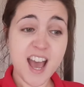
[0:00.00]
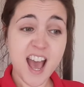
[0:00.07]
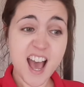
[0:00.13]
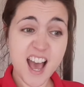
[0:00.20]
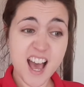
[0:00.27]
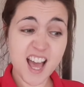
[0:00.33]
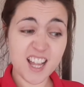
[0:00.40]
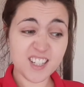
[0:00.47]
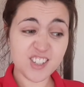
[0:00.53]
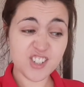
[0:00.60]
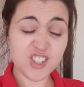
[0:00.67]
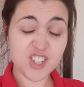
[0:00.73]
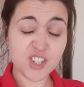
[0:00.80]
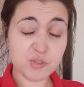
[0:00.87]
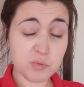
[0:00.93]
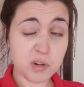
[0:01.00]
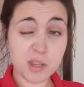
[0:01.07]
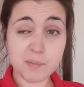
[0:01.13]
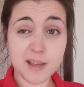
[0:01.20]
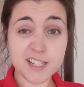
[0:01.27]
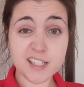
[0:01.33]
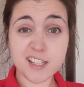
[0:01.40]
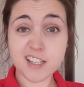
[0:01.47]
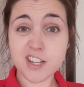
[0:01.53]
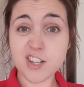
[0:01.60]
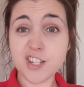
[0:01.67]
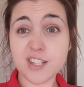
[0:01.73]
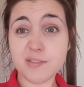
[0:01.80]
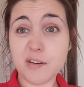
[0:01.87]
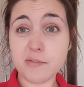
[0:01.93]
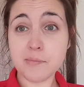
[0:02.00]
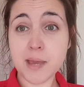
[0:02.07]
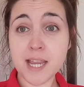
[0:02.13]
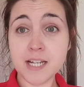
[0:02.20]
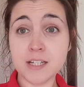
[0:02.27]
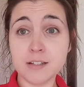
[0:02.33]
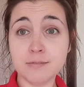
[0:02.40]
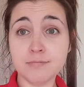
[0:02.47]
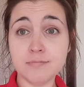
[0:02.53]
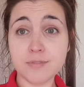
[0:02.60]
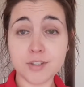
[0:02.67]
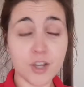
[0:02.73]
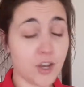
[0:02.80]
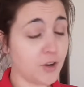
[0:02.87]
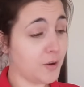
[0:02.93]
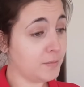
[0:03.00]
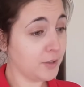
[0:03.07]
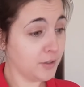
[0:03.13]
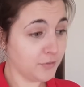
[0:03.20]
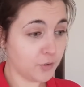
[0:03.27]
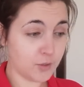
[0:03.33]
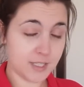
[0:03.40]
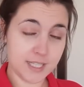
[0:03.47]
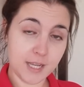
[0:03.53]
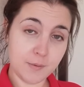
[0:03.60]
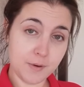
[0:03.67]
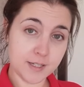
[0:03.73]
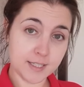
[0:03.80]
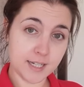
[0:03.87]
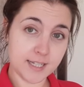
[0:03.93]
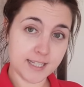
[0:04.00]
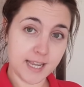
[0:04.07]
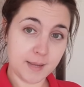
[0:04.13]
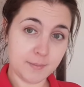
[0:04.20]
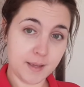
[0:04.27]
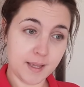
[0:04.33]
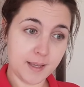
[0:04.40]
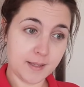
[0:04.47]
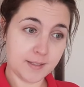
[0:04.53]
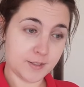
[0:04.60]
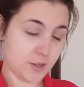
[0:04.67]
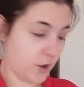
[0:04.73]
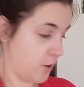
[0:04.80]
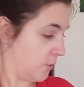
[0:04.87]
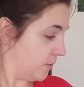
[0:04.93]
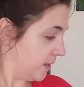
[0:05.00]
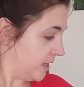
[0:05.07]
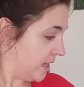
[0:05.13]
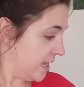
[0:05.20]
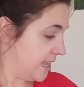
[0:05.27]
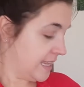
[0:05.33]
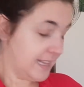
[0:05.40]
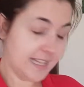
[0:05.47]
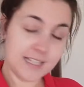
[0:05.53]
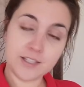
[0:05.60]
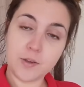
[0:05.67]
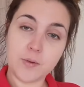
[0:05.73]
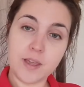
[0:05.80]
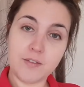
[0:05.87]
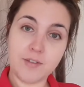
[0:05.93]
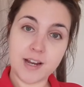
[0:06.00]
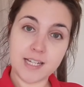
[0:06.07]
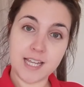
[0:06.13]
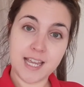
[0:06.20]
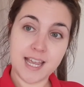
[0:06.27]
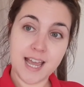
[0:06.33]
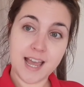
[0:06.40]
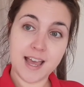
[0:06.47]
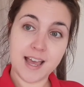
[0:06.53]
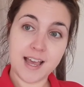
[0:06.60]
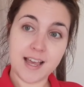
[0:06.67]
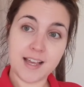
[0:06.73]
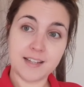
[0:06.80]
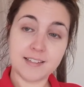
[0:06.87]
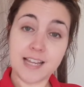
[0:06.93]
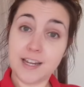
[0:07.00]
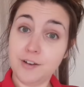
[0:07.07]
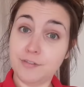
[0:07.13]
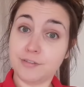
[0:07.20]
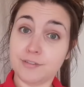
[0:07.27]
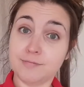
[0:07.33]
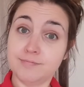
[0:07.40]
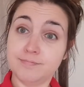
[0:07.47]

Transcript: And just one of the best decisions I've ever made. So, I'm looking forward to seeing where it's going to take me. So, let's go and get ready and head off.